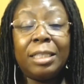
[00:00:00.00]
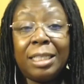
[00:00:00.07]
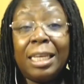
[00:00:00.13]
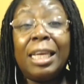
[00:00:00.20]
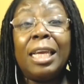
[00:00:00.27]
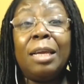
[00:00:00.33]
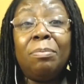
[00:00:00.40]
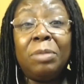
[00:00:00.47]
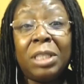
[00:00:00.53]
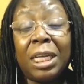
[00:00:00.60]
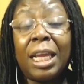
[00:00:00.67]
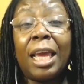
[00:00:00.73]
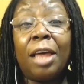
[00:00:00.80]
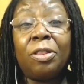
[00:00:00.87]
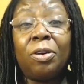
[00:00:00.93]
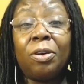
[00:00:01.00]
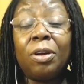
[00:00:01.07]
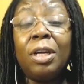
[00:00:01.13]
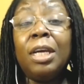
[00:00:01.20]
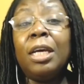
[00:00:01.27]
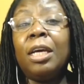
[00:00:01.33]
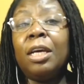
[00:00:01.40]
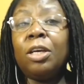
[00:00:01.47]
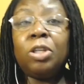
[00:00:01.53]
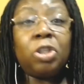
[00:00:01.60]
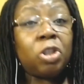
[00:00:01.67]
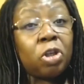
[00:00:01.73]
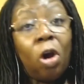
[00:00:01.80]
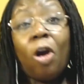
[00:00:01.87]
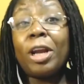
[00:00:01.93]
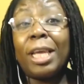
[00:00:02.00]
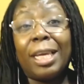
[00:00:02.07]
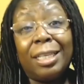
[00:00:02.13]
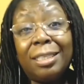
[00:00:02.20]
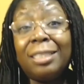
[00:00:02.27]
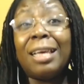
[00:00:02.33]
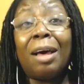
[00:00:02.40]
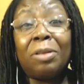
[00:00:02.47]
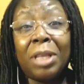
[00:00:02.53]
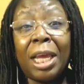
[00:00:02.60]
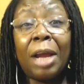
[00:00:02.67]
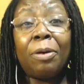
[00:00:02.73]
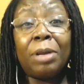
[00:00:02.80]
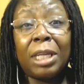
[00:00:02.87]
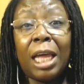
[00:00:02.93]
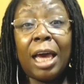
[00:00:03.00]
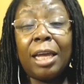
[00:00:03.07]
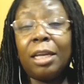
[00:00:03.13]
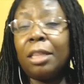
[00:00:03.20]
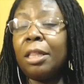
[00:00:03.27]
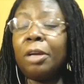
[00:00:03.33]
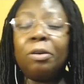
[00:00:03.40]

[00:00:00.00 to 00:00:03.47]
team together, starting in South Carolina.